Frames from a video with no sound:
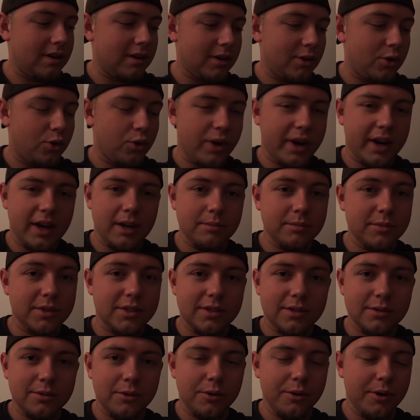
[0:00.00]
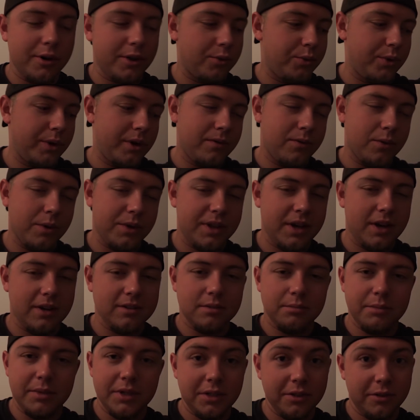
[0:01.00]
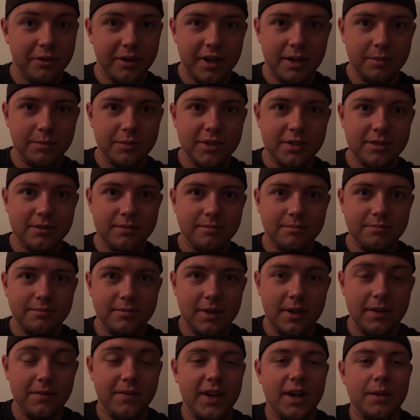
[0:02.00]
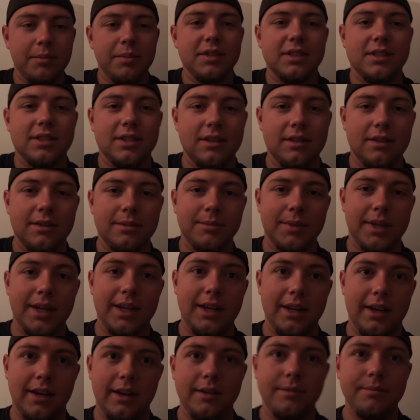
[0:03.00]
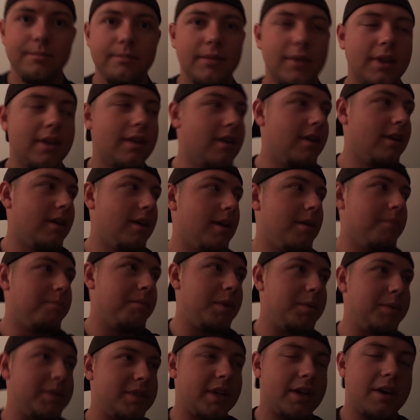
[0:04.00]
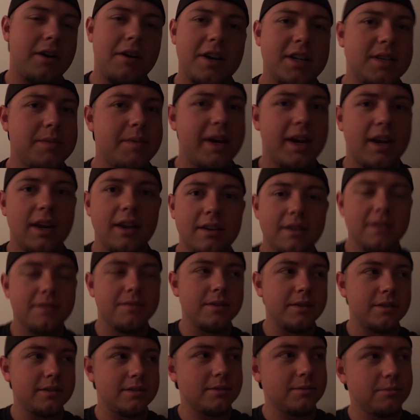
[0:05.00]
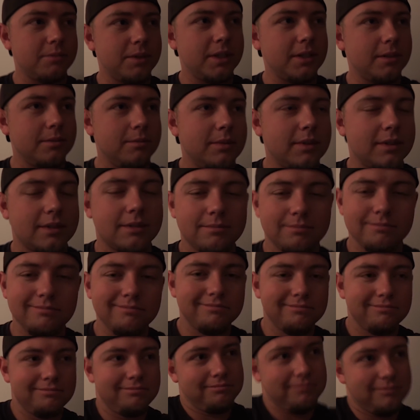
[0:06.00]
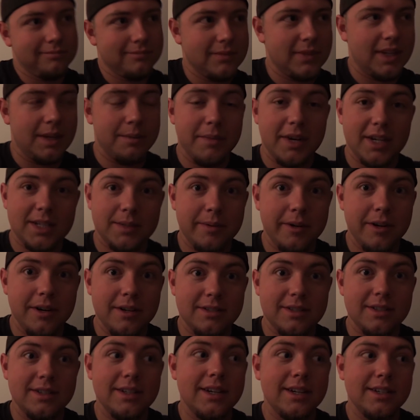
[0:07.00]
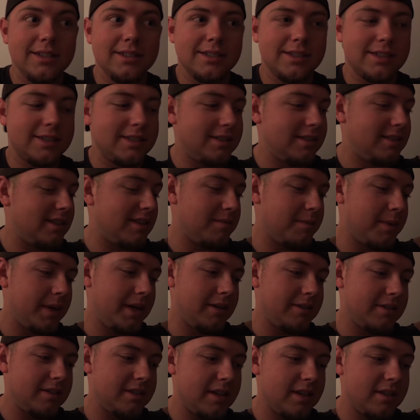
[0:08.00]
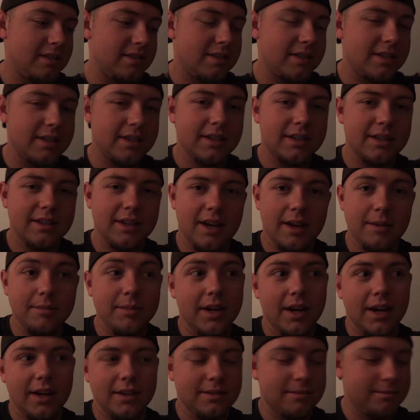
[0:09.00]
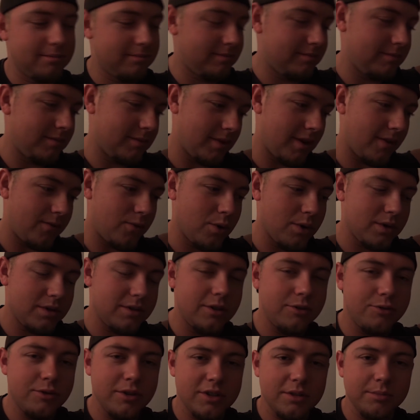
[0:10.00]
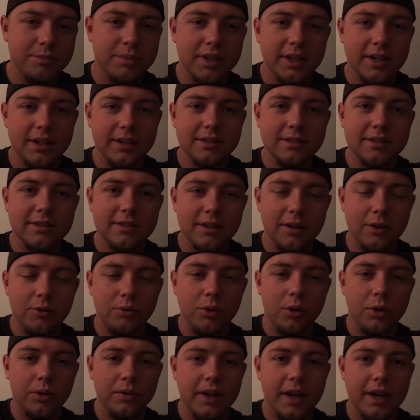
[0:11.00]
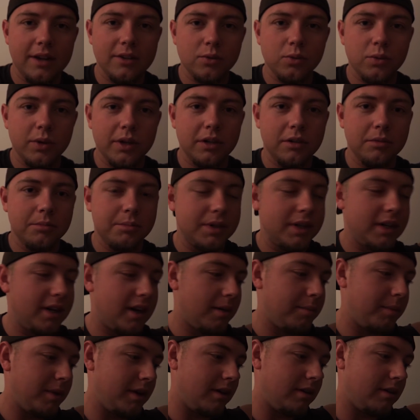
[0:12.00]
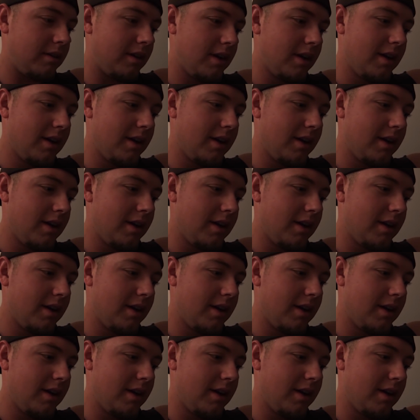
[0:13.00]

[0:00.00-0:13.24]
grams or 3 or 4,000 milligrams of vitamin C a day. People say, oh, it doesn't make any difference. Well, in my experience, it does, because everybody else is getting sick. I'm not. Of course, nutrition plays a role in that as well, but I mean,